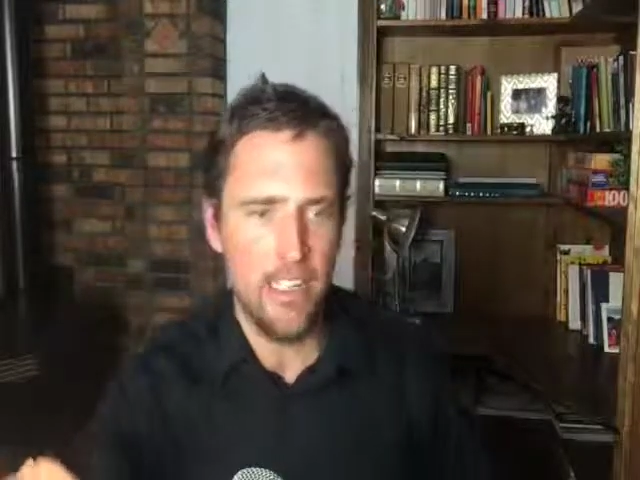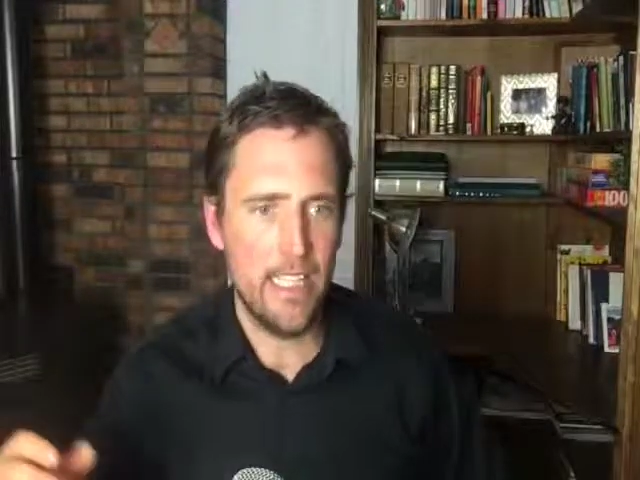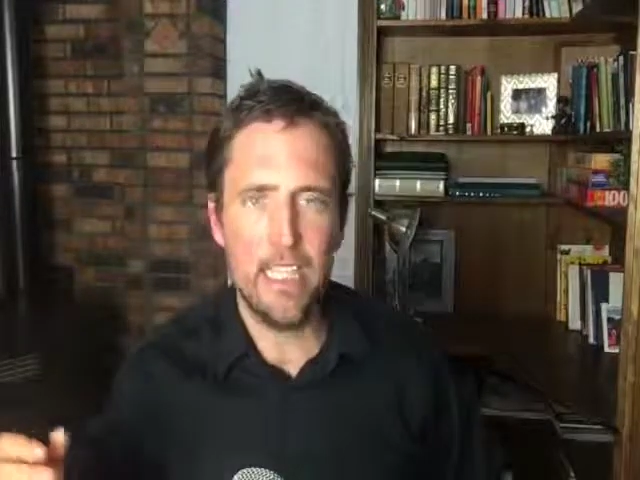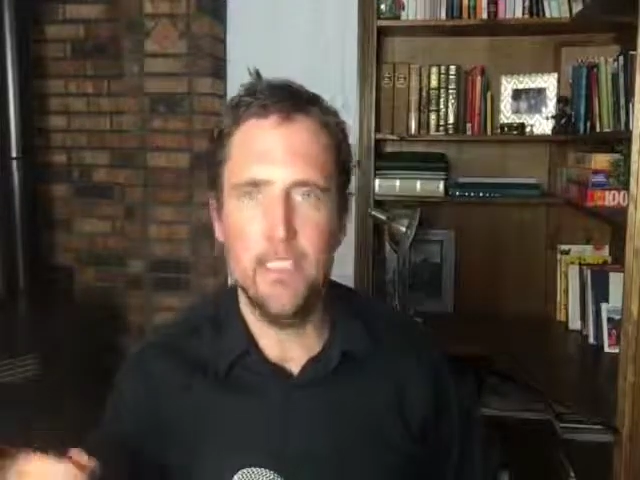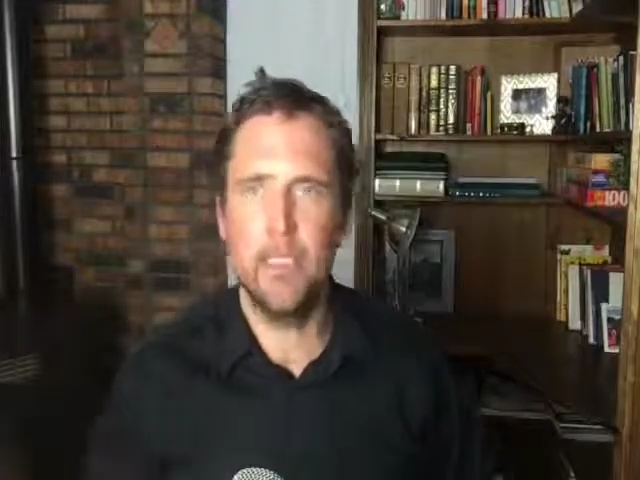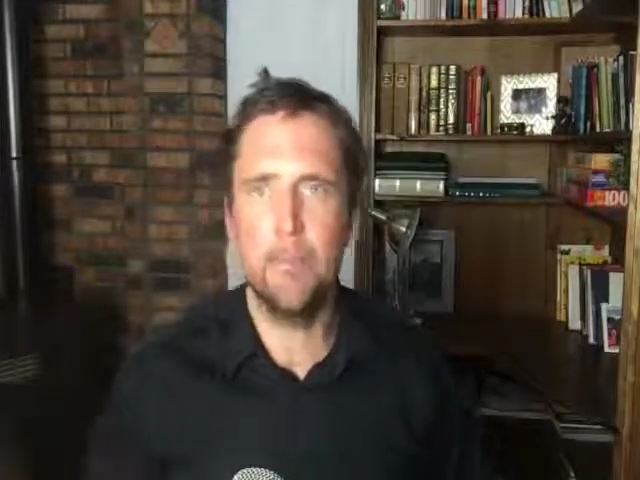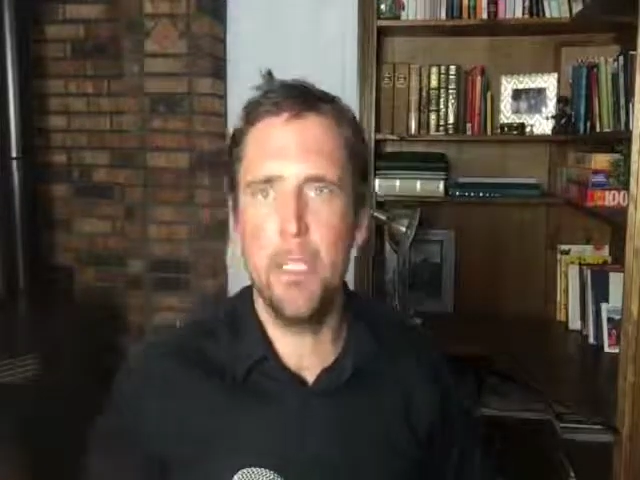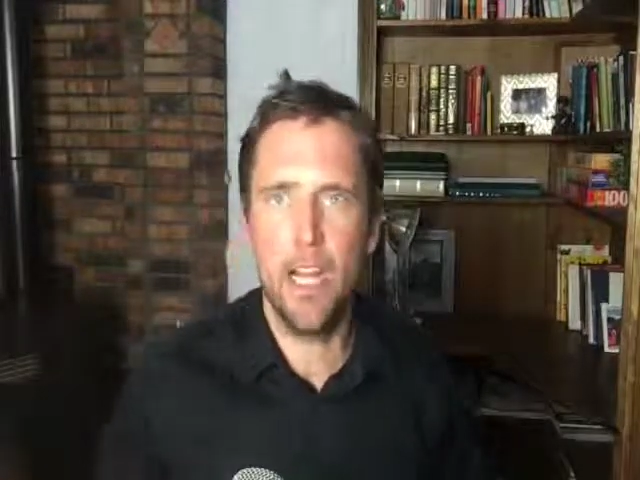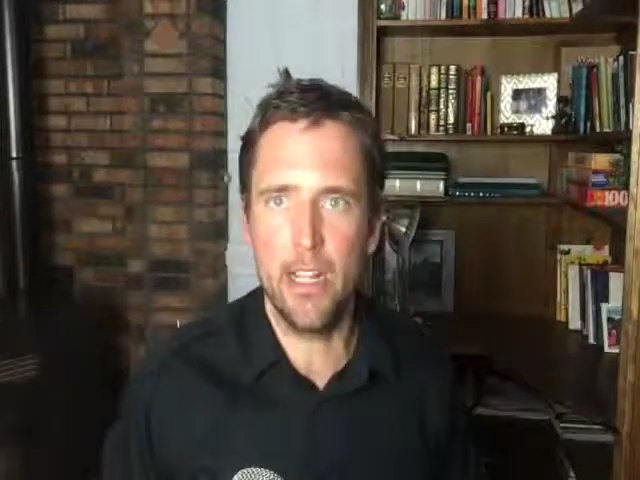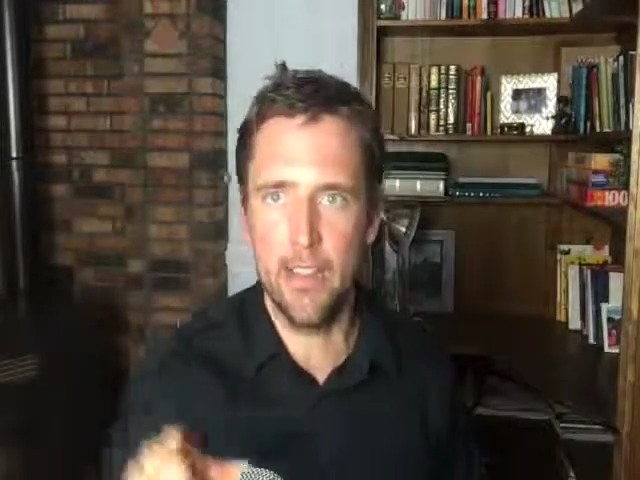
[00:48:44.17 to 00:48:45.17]
they can just be
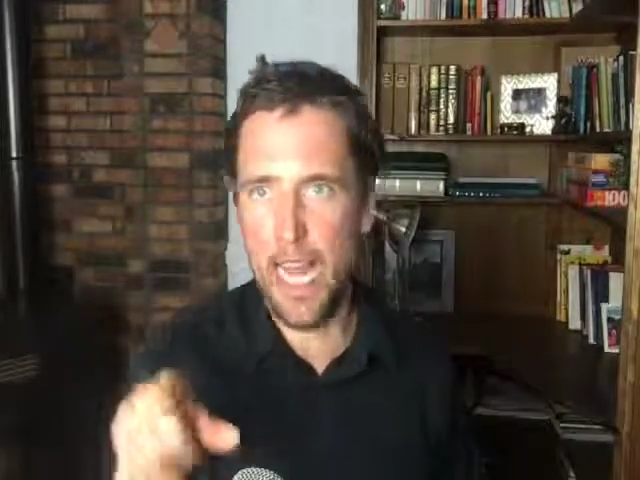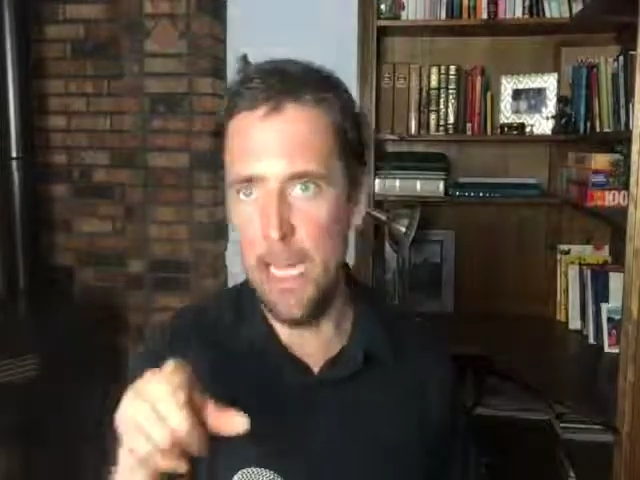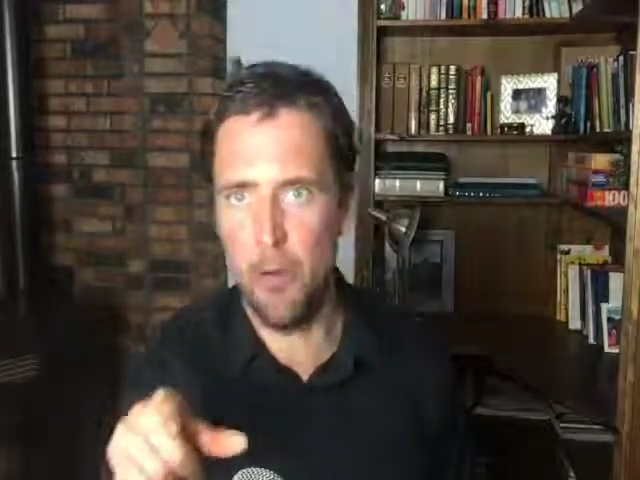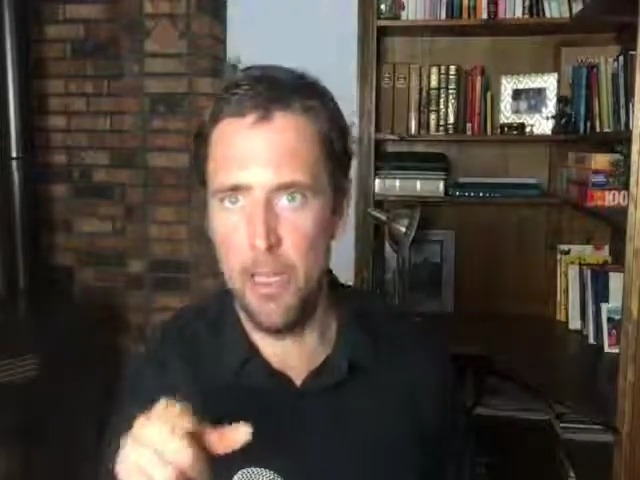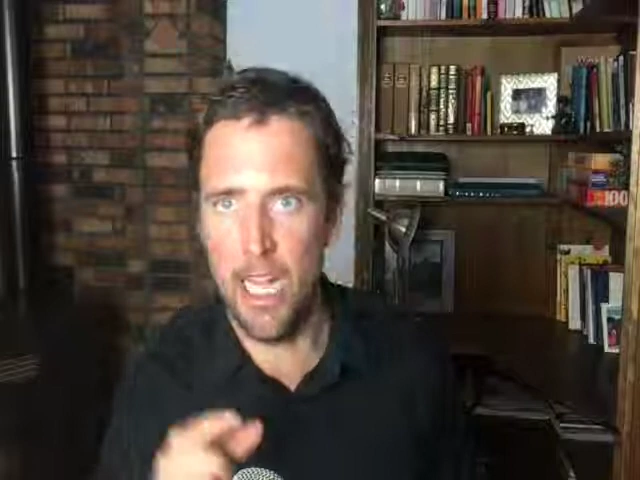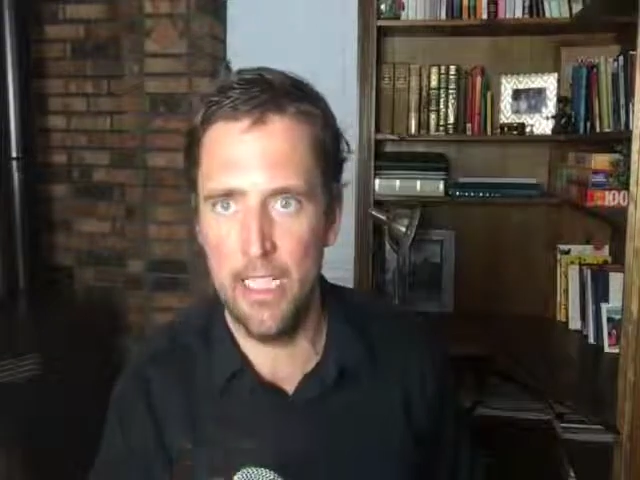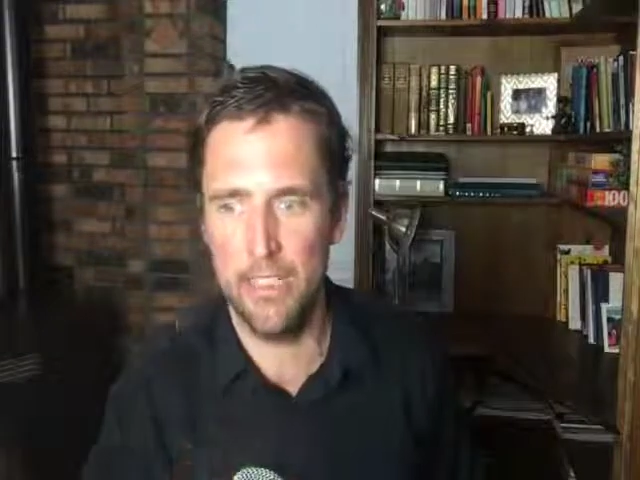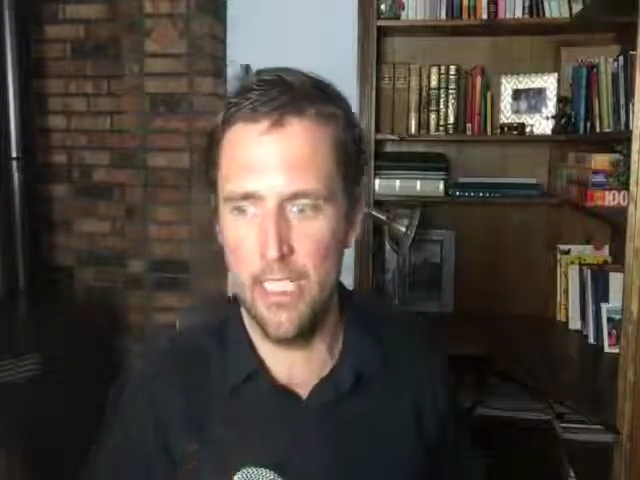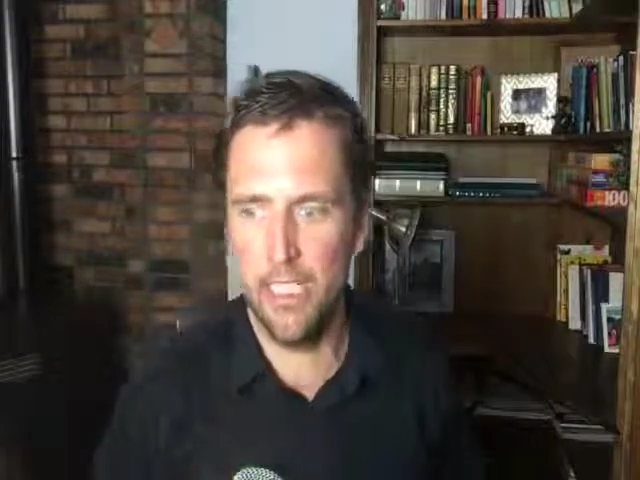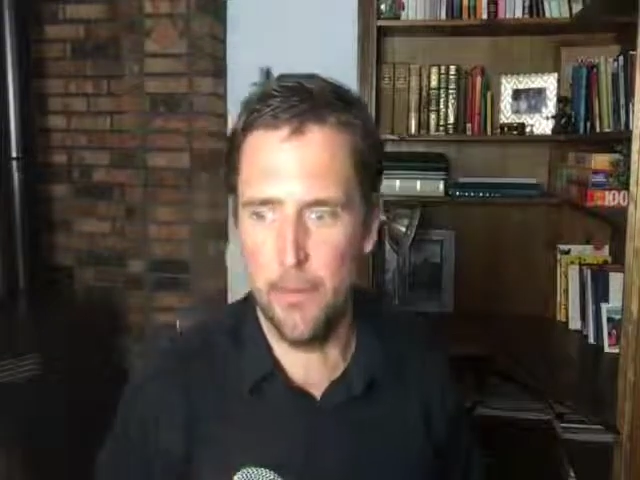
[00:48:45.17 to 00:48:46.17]
like, "That one has
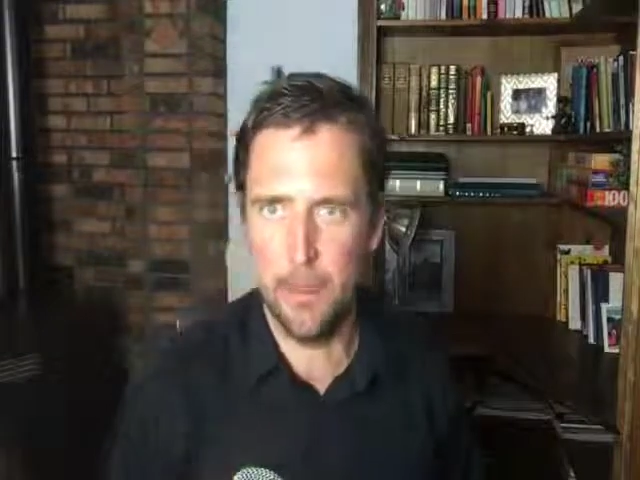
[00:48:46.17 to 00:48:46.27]
a little